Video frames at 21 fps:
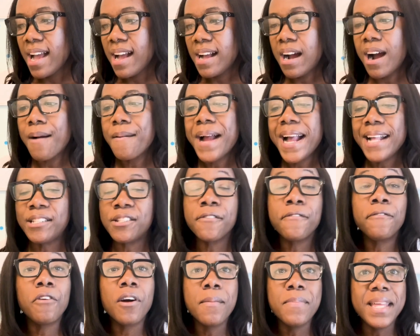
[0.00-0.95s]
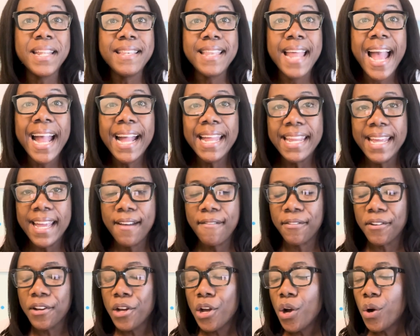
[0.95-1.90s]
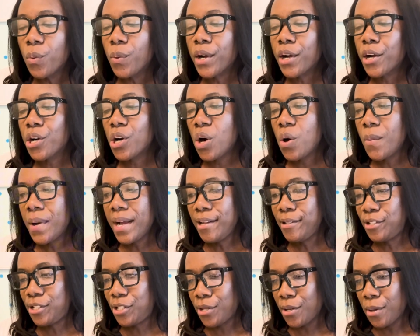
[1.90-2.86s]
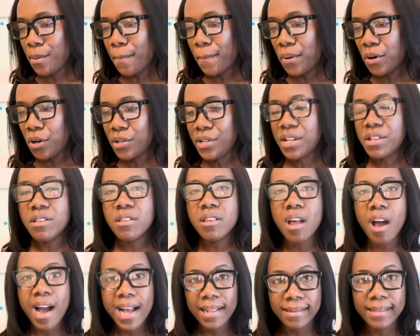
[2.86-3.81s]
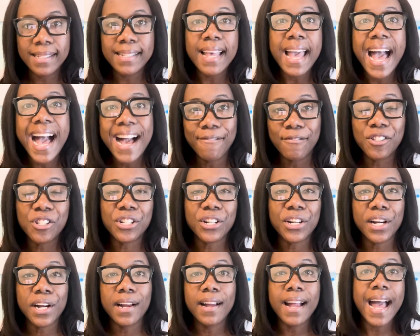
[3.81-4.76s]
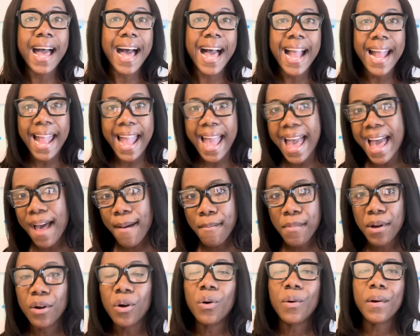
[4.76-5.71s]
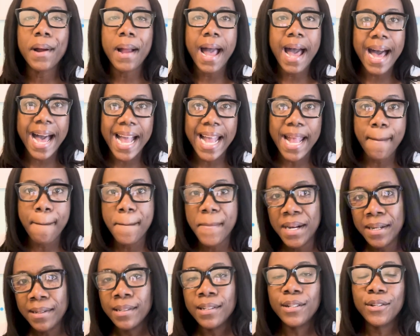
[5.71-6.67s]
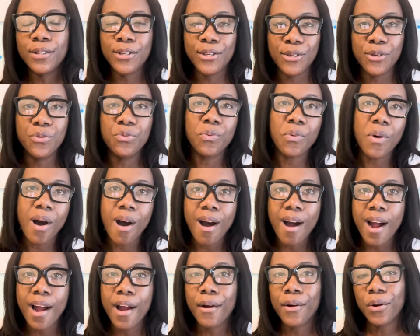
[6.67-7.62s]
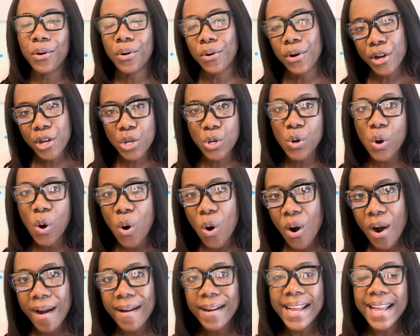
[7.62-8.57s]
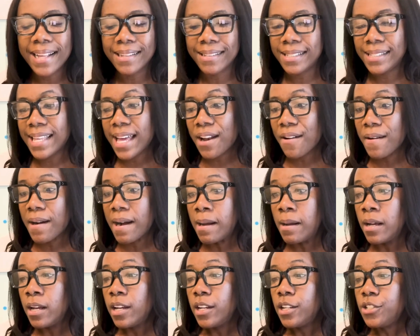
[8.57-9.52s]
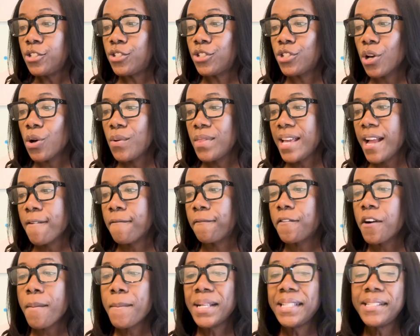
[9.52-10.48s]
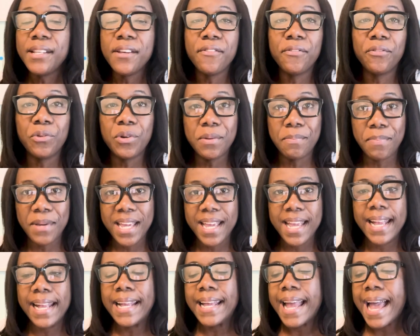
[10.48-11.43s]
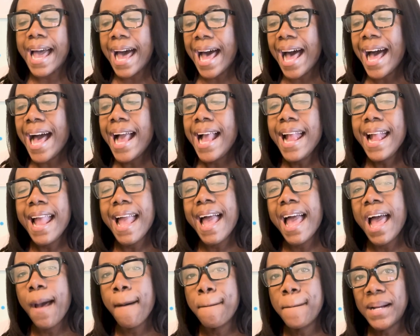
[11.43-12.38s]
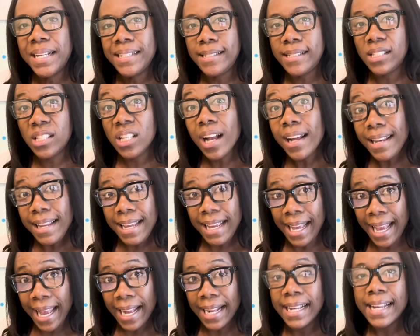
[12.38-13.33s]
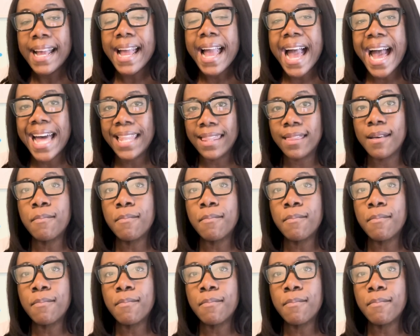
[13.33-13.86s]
All right, to form the negative, we're going to put not after I am or I'm, you are or your, etc. So the affirmative would be I am studying at the